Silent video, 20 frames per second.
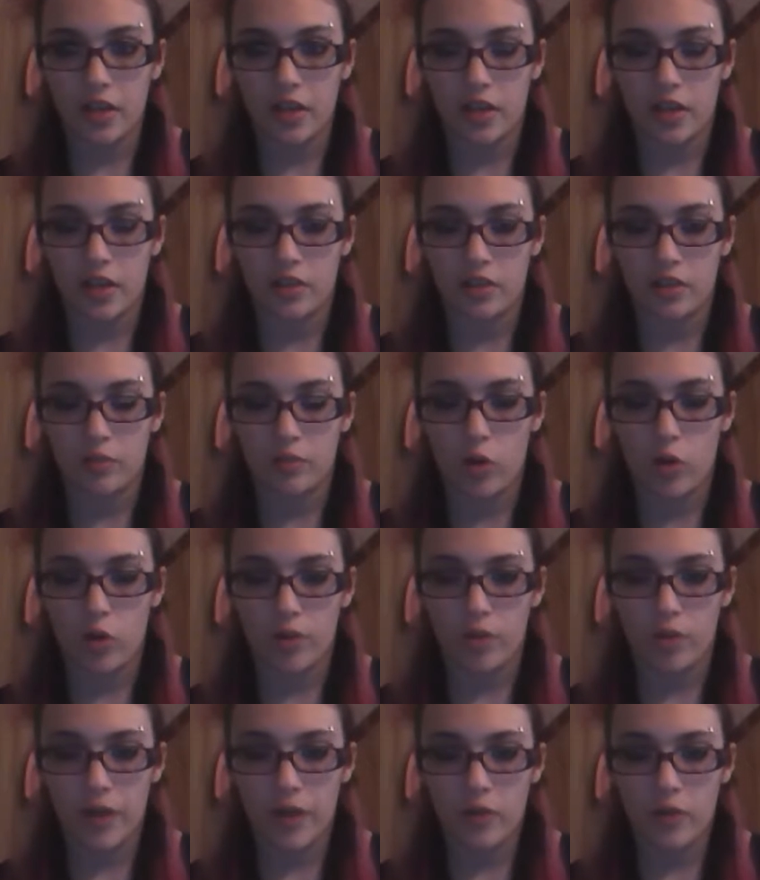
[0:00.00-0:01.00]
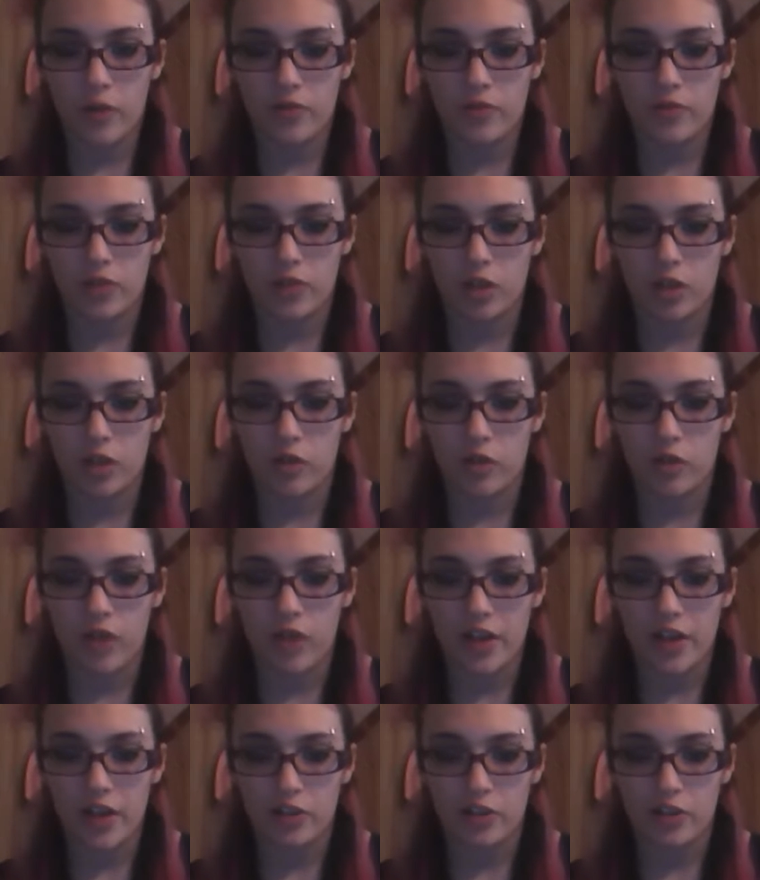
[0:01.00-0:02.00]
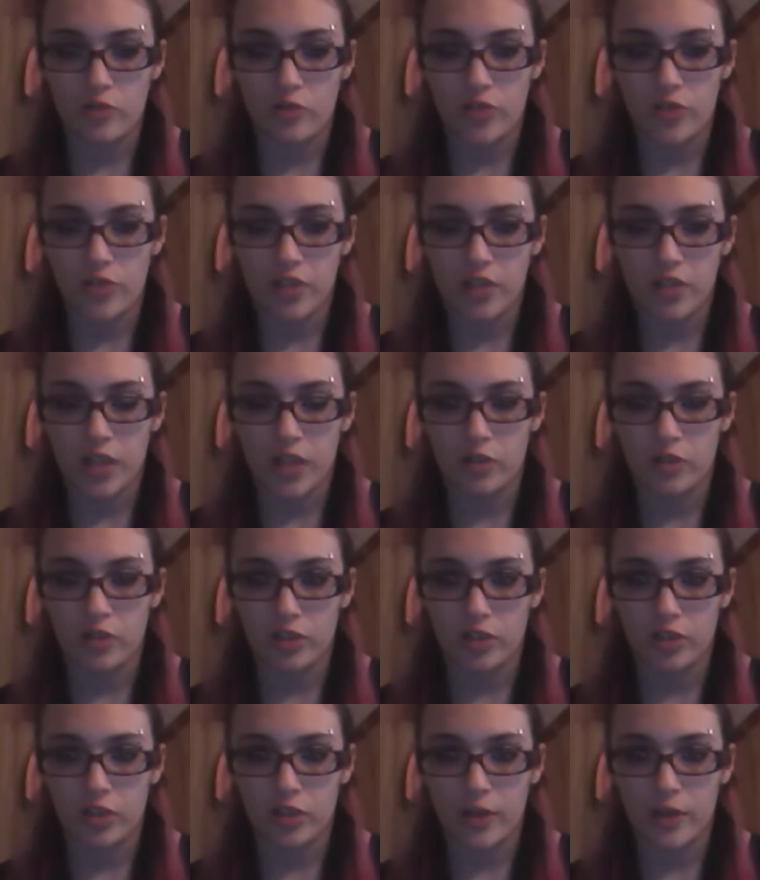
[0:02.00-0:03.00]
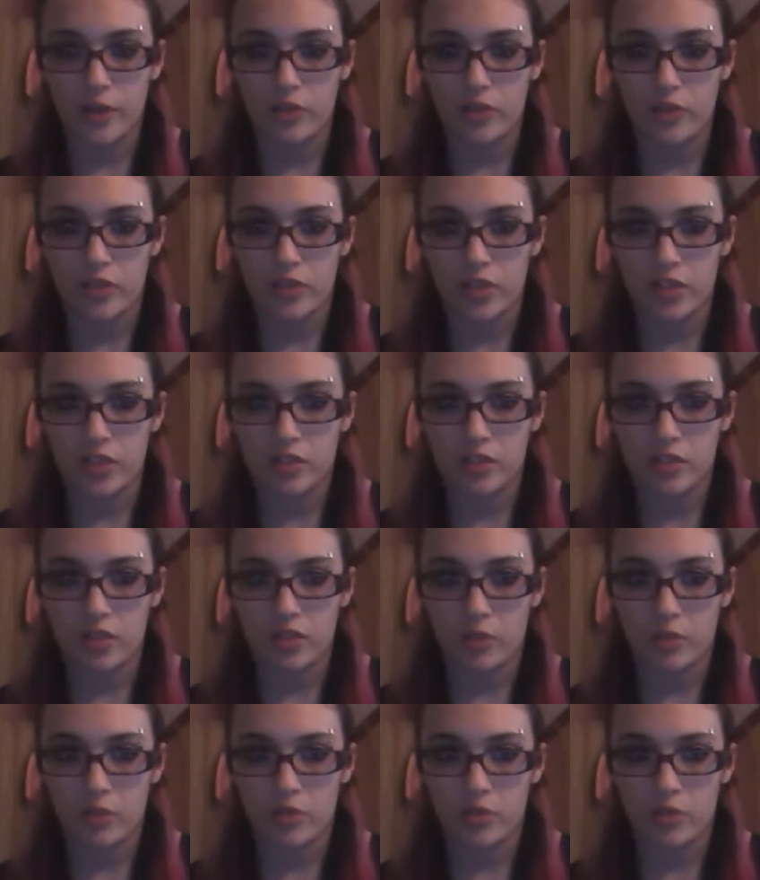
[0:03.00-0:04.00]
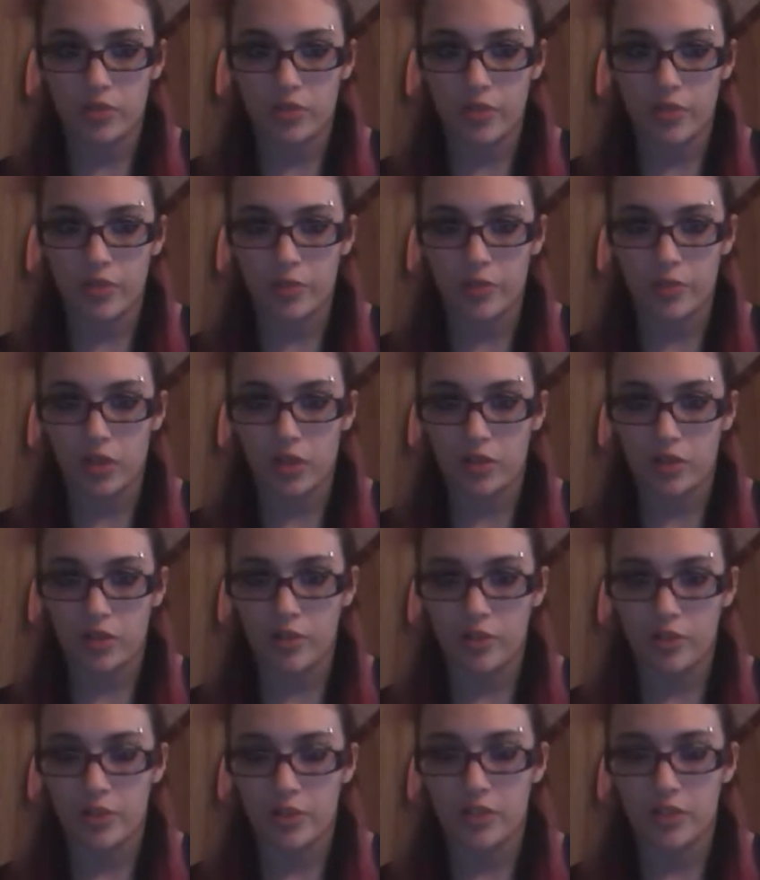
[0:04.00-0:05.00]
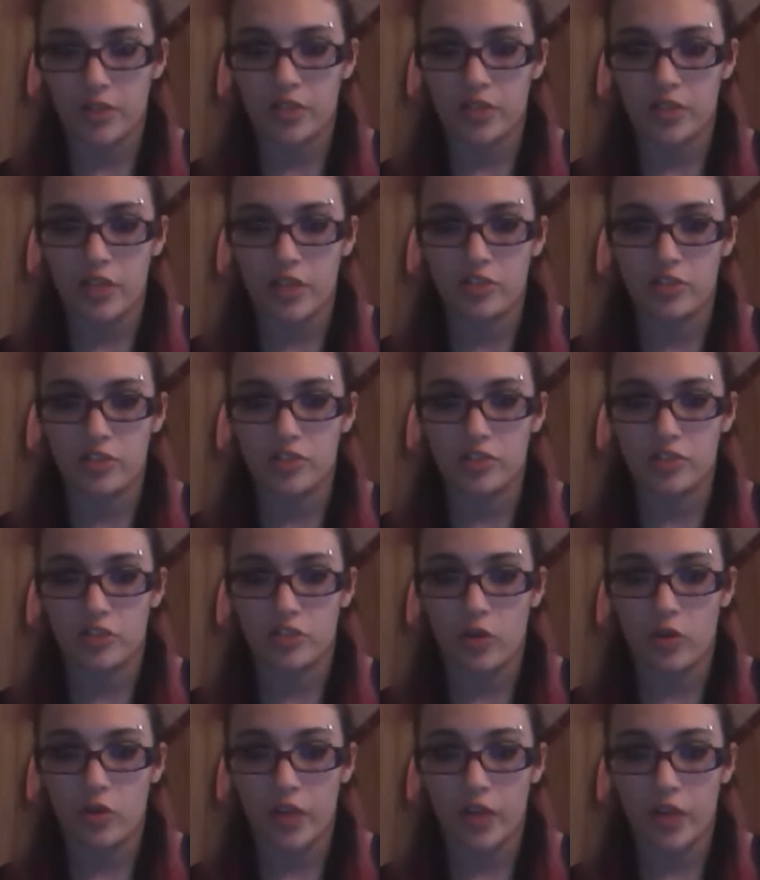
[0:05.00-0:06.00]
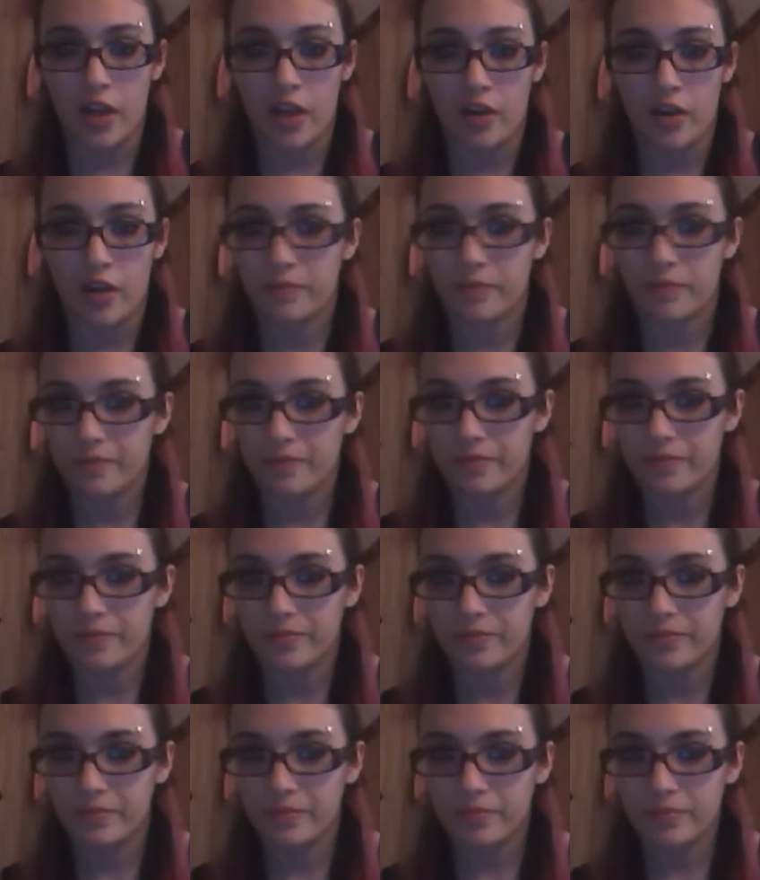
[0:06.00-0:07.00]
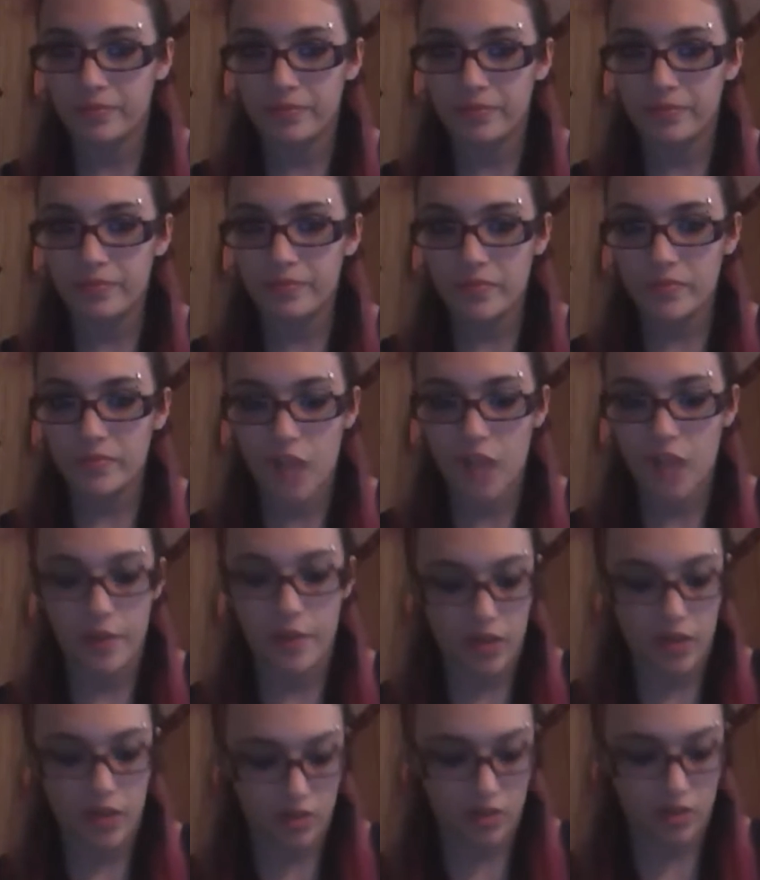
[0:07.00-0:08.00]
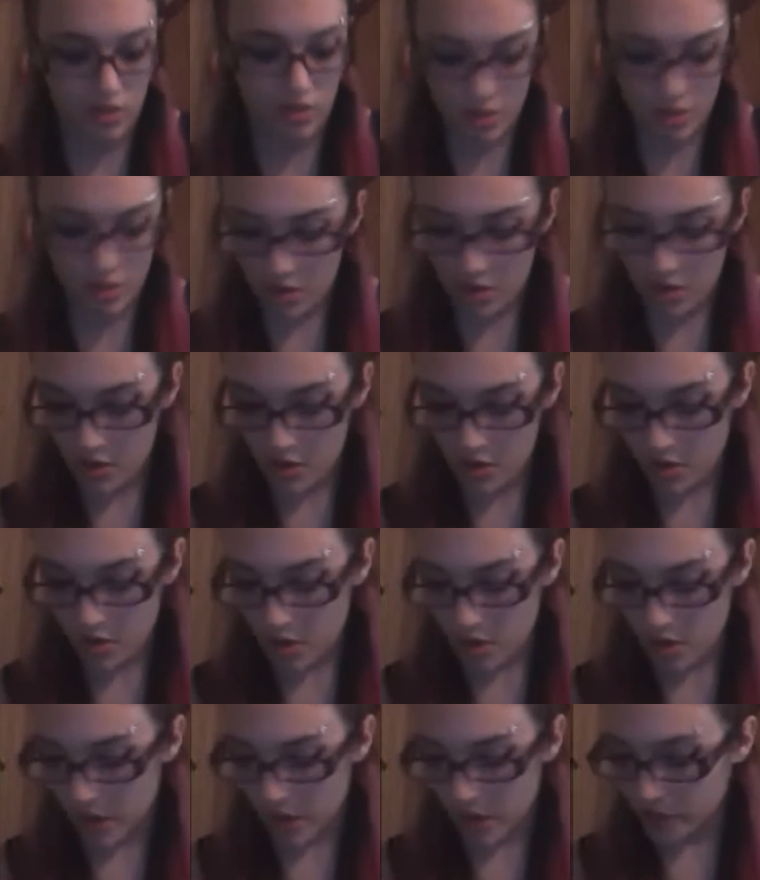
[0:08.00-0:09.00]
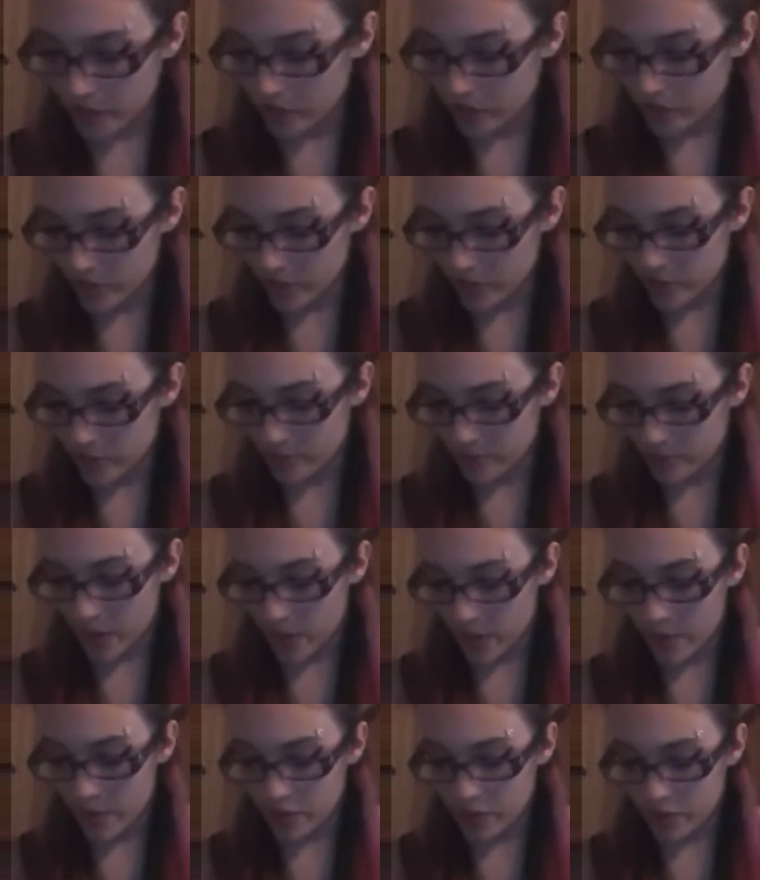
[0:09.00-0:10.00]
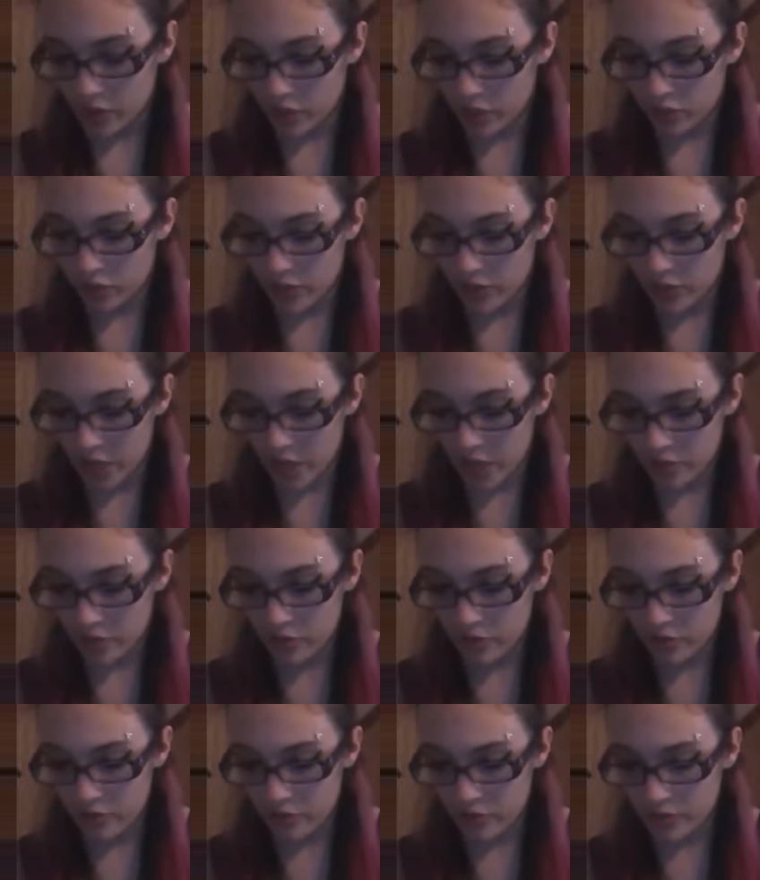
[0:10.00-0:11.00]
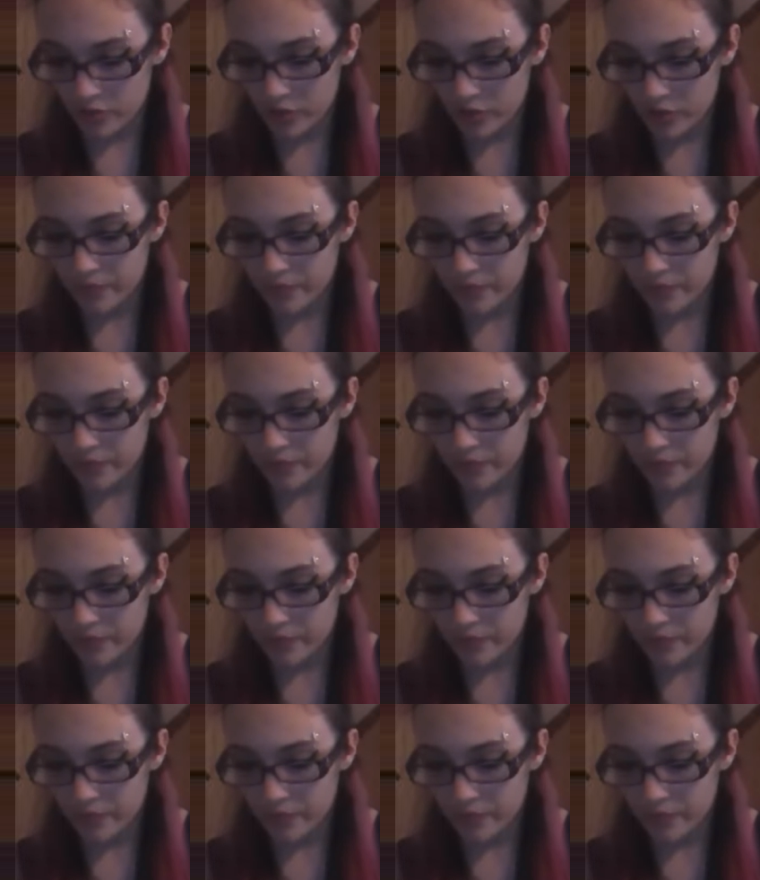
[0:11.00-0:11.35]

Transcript: and more about, you know, finding new things out and learning about new things than most of the people on Earth, because they just don't care. I mean, I also get shit about my Juggalo tattoos.